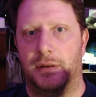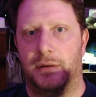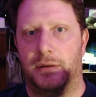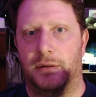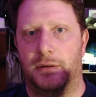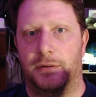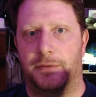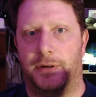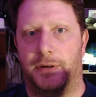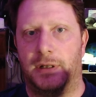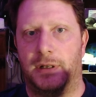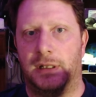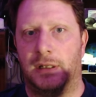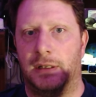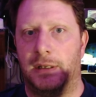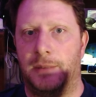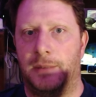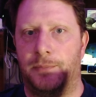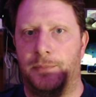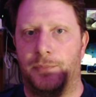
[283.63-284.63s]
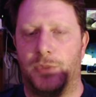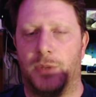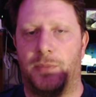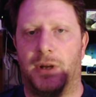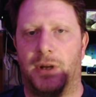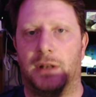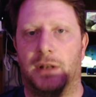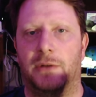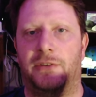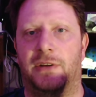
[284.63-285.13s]
Finally,
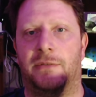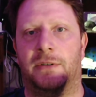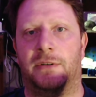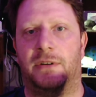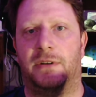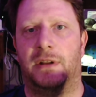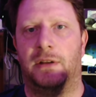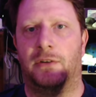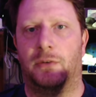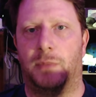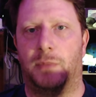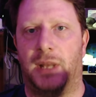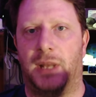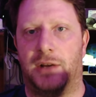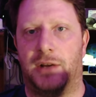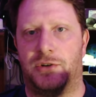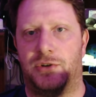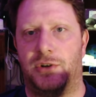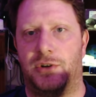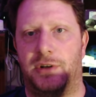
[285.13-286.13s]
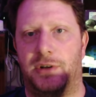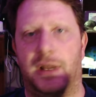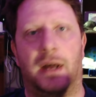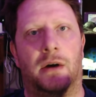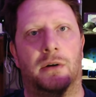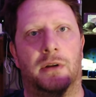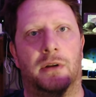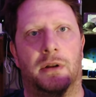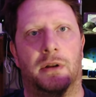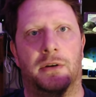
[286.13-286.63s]
Apollo 17 splashed
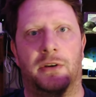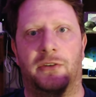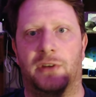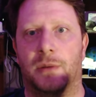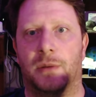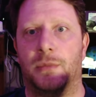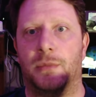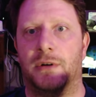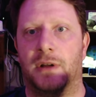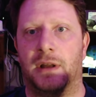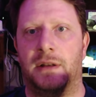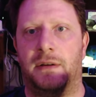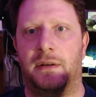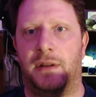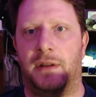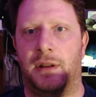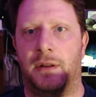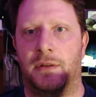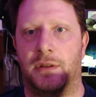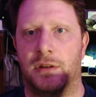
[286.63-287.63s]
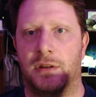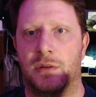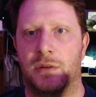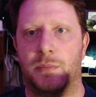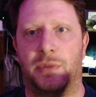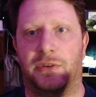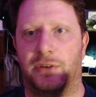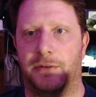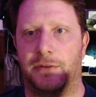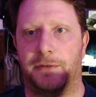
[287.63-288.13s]
down on December 19th in the
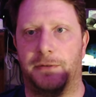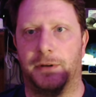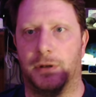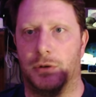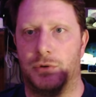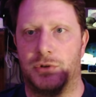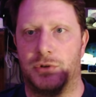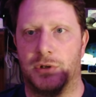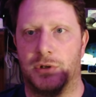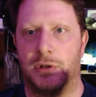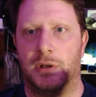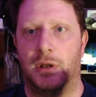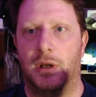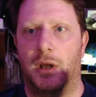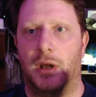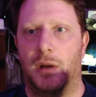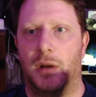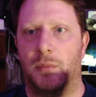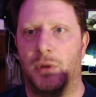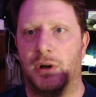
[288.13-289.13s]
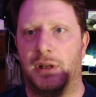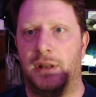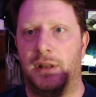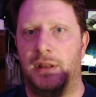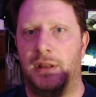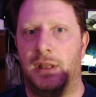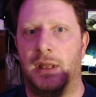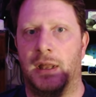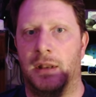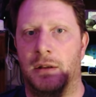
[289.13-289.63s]
Pacific Ocean, marking
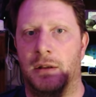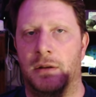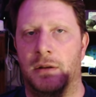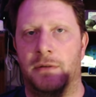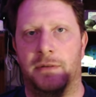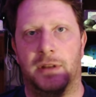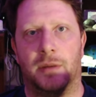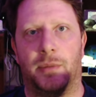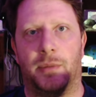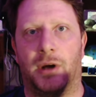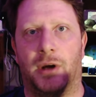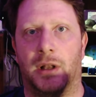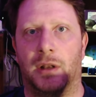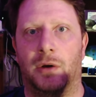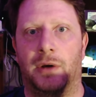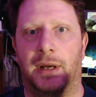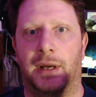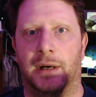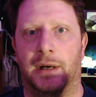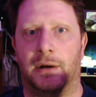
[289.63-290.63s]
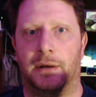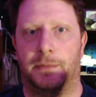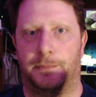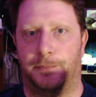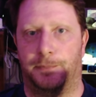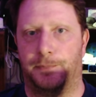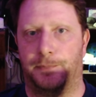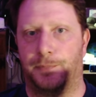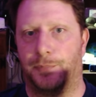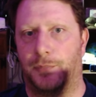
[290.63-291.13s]
the end of the Apollo era.
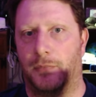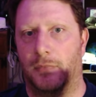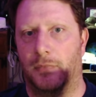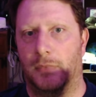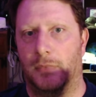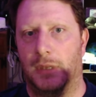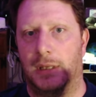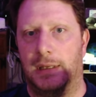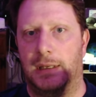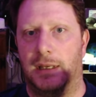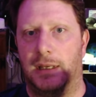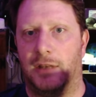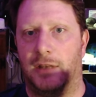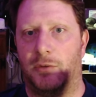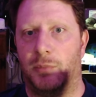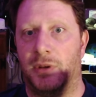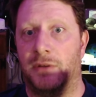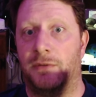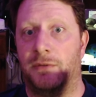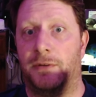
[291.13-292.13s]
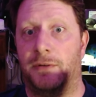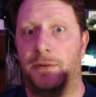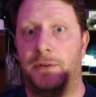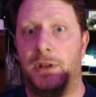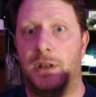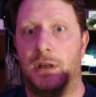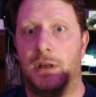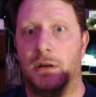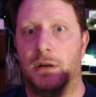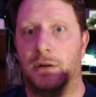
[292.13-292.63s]
It's been 50
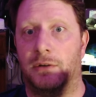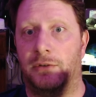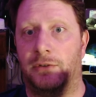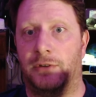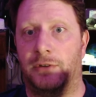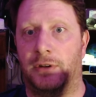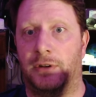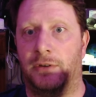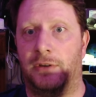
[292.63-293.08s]
years since,